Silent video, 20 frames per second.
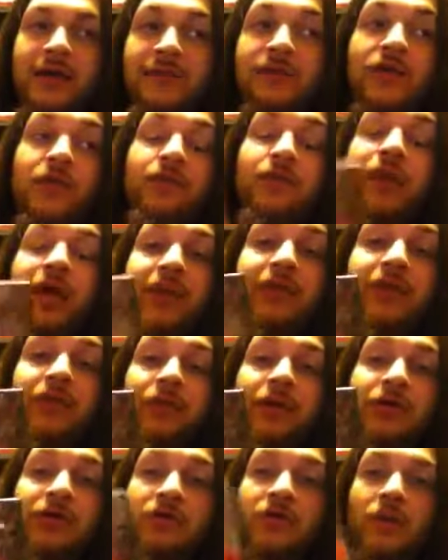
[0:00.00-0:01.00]
if you played the
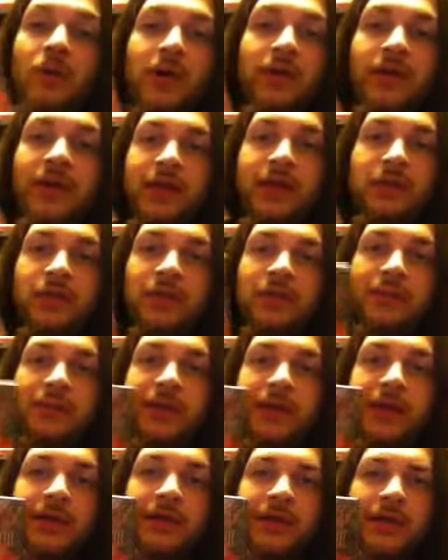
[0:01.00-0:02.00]
original one, that you would
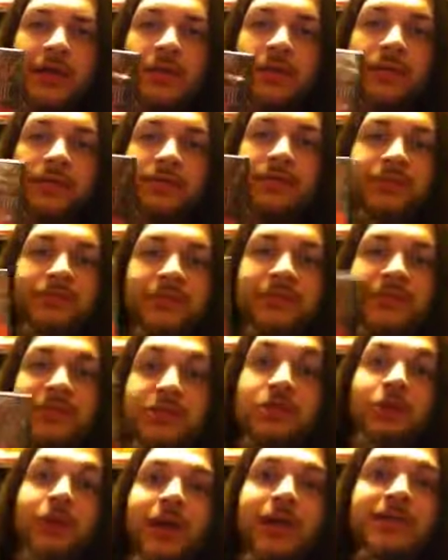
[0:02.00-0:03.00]
be, you know,
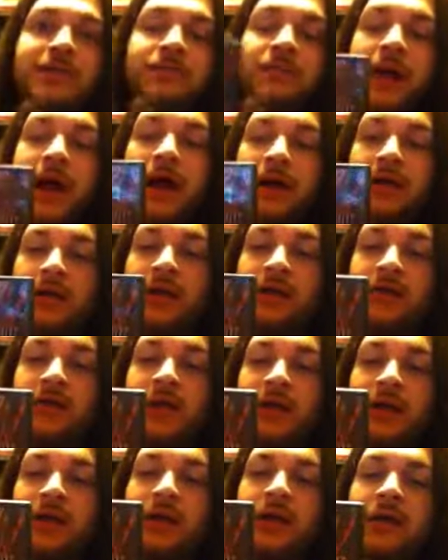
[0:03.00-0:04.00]
disgraced by or
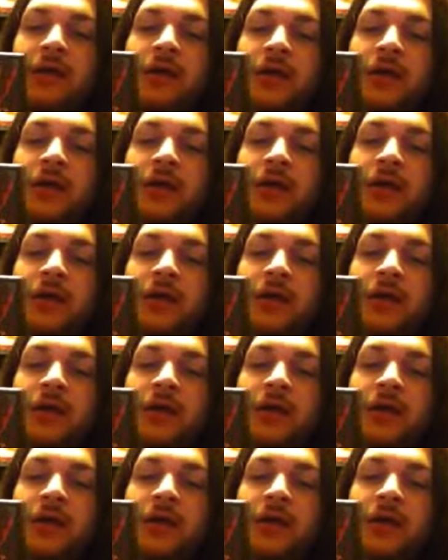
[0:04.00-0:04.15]
anything.